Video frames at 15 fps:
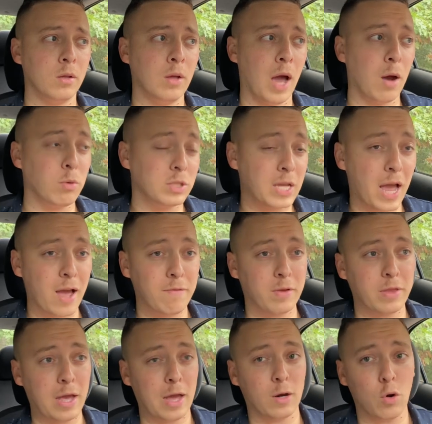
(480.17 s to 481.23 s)
I was
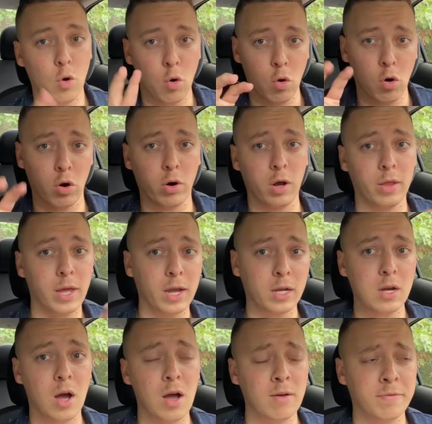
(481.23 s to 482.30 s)
having that aura, that
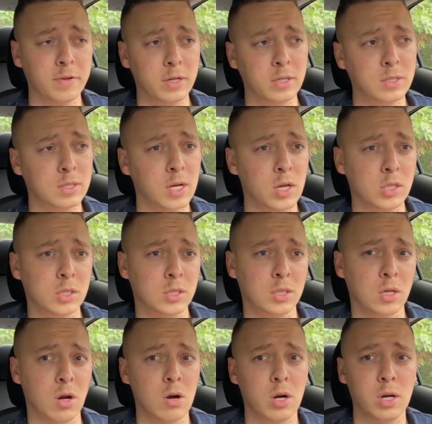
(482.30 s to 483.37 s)
confidence, and I was just
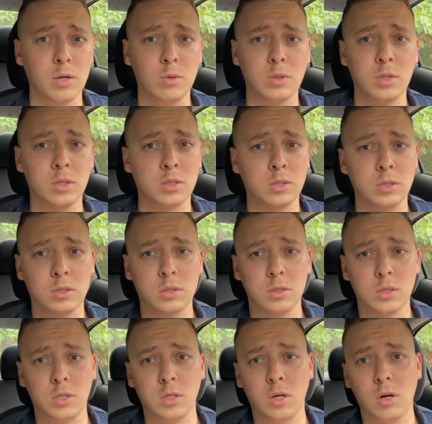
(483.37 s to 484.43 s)
like, all right, well, let's,
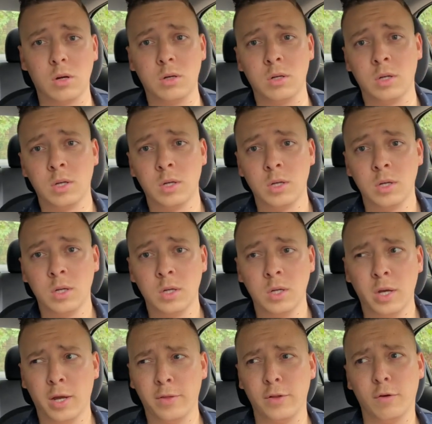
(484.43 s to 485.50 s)
you know.
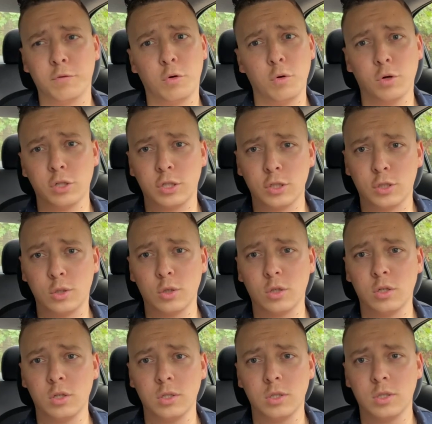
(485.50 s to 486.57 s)
And of course, this
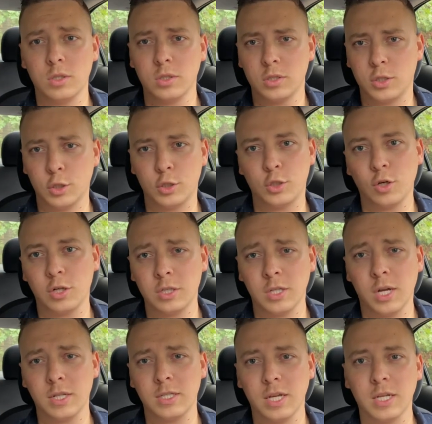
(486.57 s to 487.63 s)
girl, she starts
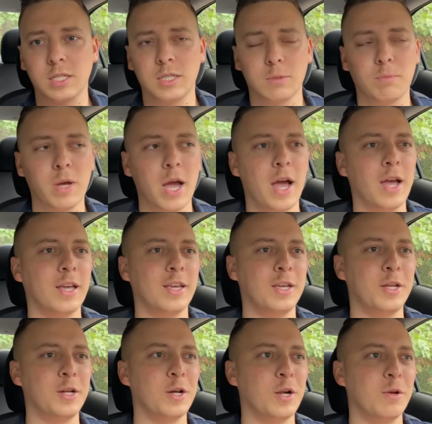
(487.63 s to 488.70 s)
not texting back.
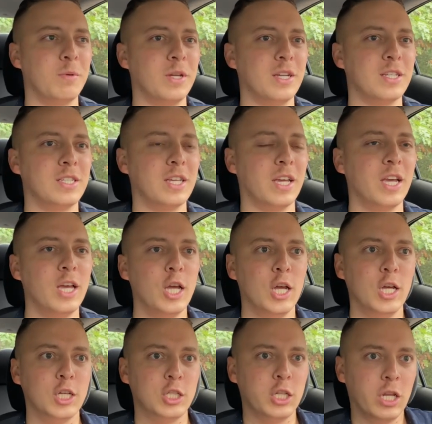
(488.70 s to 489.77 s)
You know what I mean? It's like
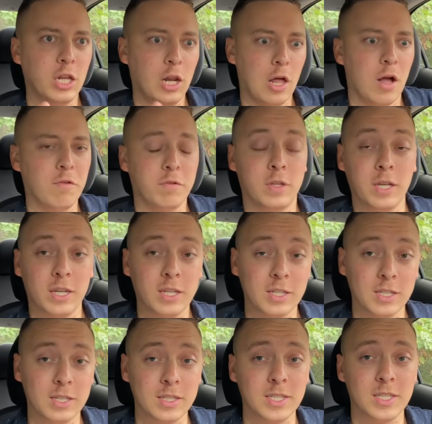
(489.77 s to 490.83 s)
she loved it,
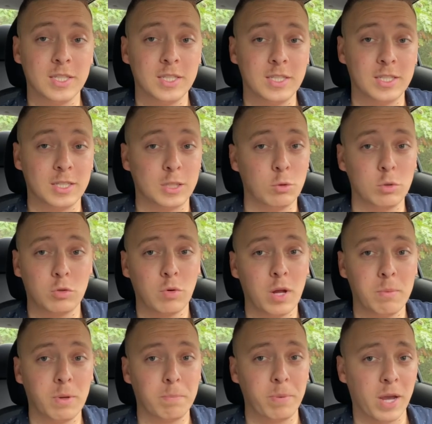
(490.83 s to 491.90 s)
and she was
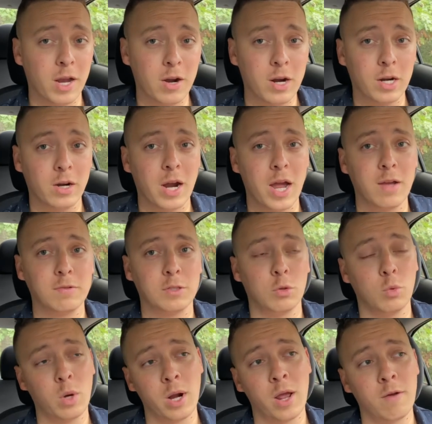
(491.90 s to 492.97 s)
writing me paragraphs or
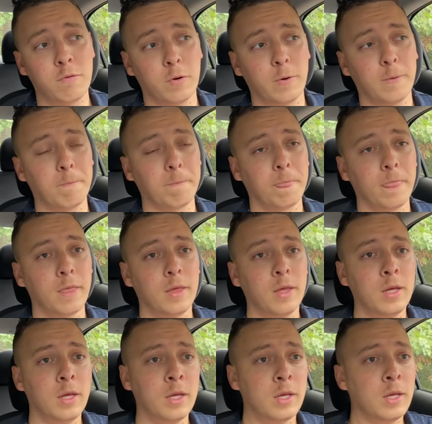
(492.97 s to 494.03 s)
whatever,
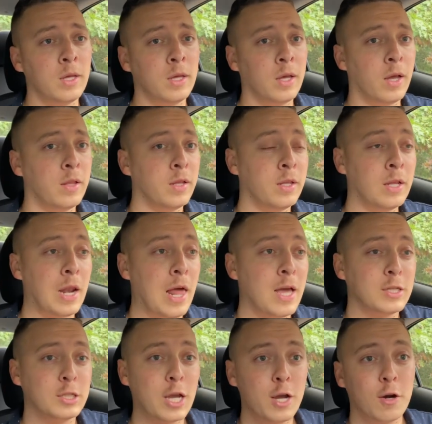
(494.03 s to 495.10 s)
and then the
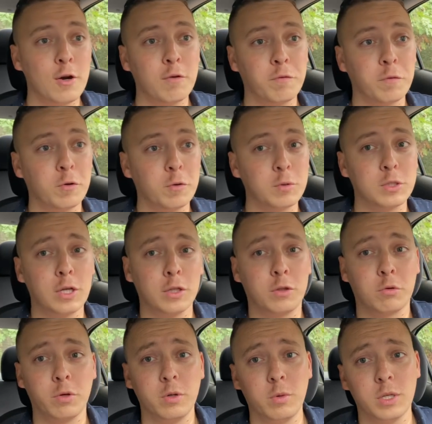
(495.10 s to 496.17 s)
last I heard from her was like
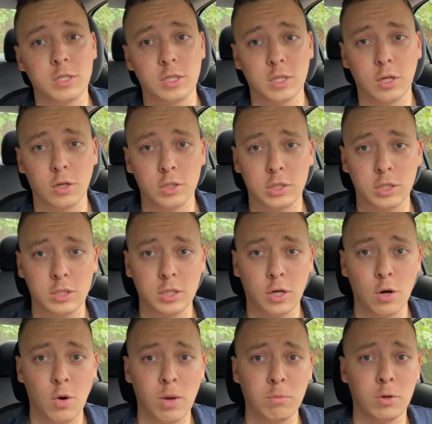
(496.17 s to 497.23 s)
three weeks ago. She said,
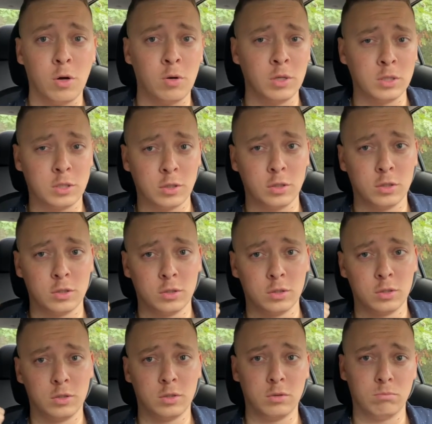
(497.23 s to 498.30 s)
oh, I'm going to
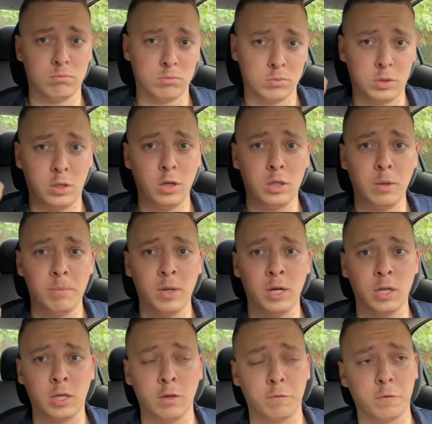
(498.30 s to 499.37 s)
the
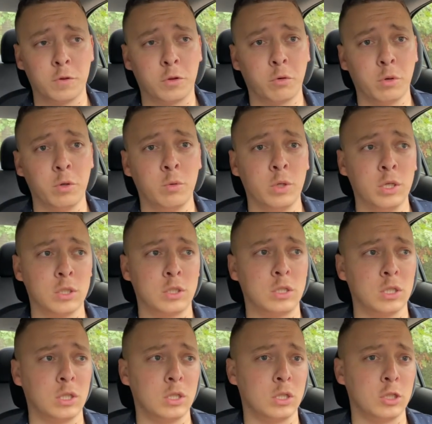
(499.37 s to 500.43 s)
Dominican for three weeks
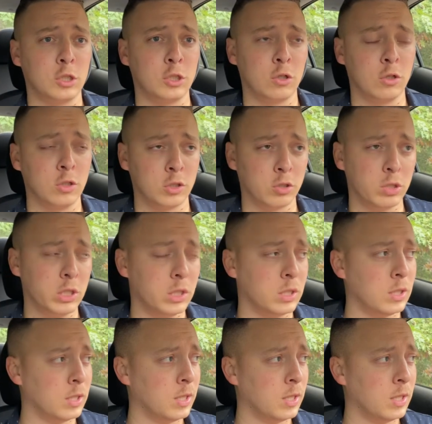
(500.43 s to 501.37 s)
to get this surgery.